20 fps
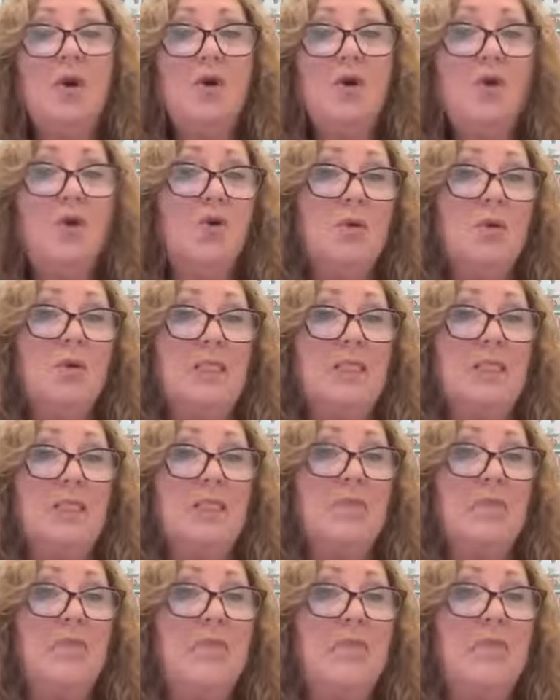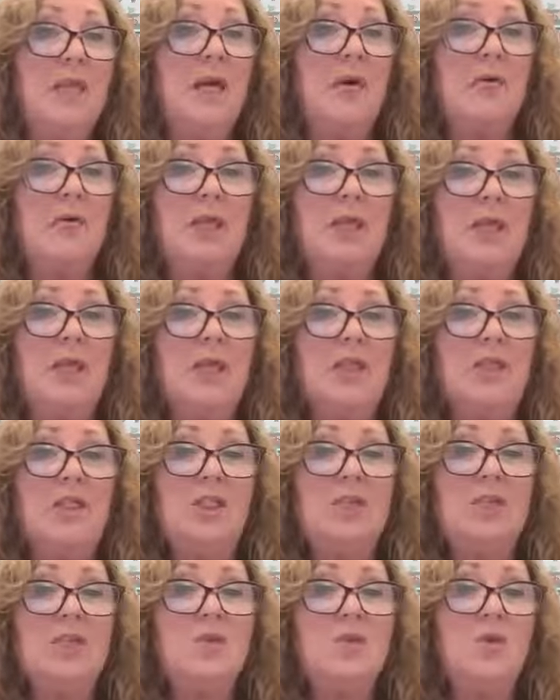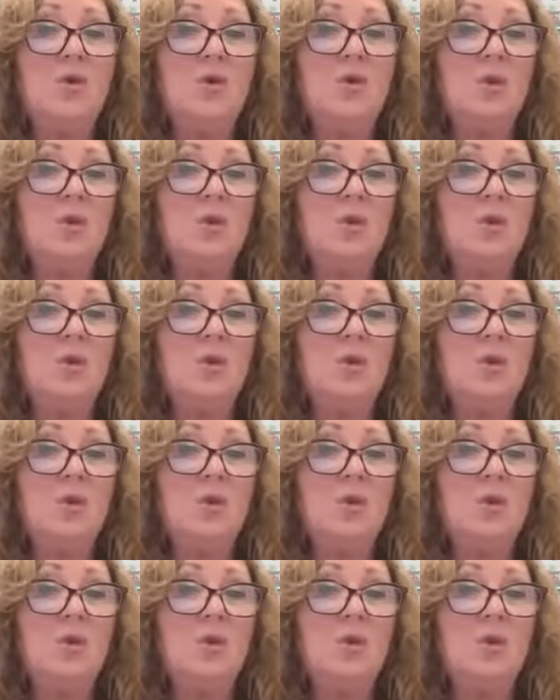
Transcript: Your assessment and calculations will